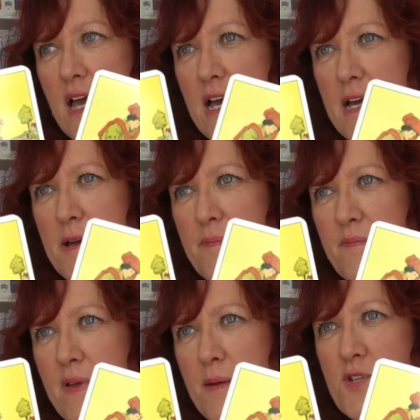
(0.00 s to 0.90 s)

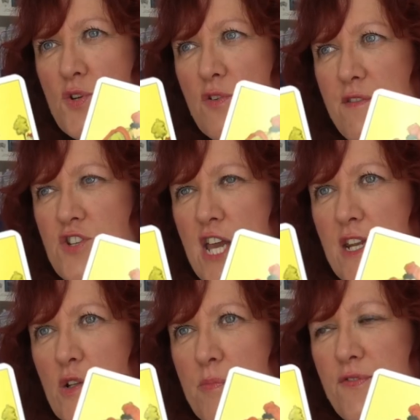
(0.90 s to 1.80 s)
I'm sure I've
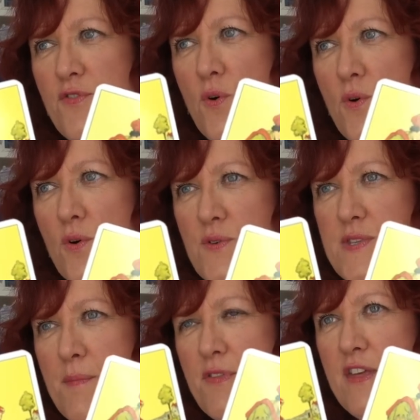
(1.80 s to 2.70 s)
channeled before
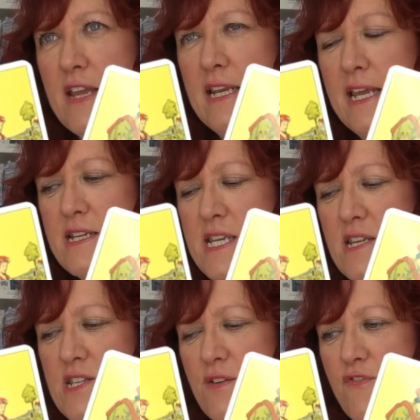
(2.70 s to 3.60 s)
something linked
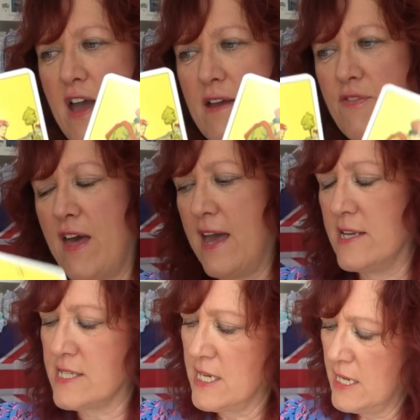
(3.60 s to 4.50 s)
into the fact
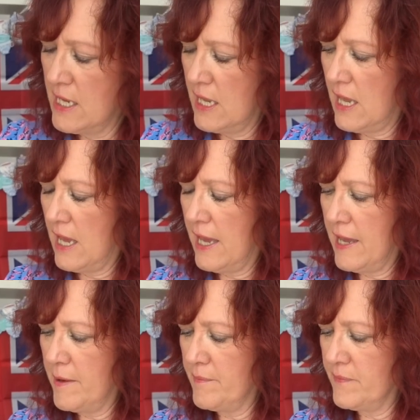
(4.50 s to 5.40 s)
that
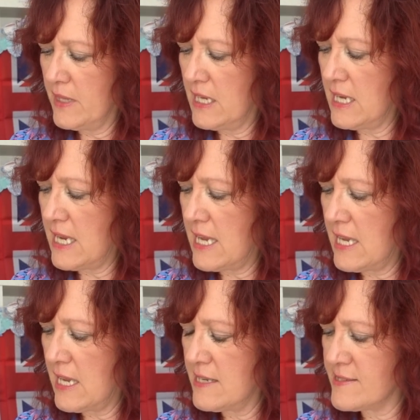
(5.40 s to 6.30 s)

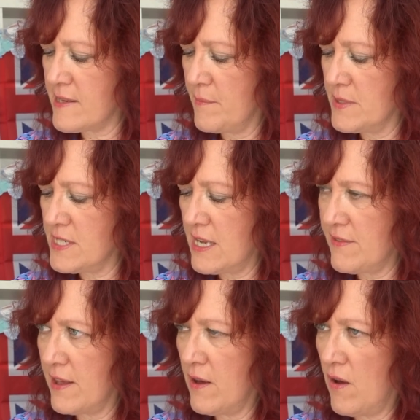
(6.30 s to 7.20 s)
he is somebody
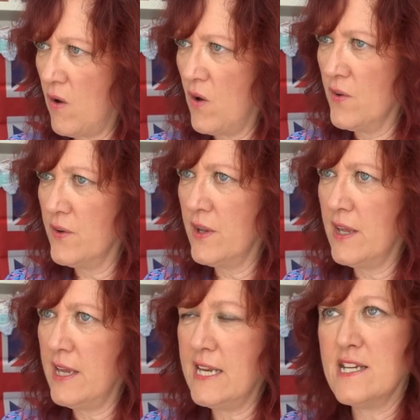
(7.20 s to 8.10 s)
that
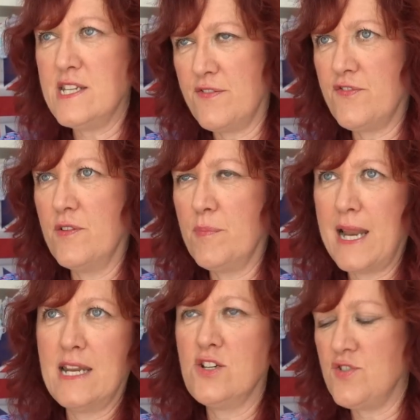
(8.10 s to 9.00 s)
in a different
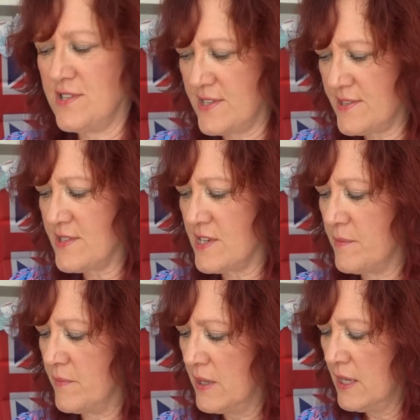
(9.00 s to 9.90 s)
planetary
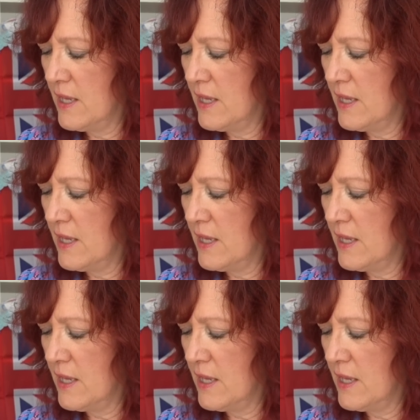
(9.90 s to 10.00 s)
system,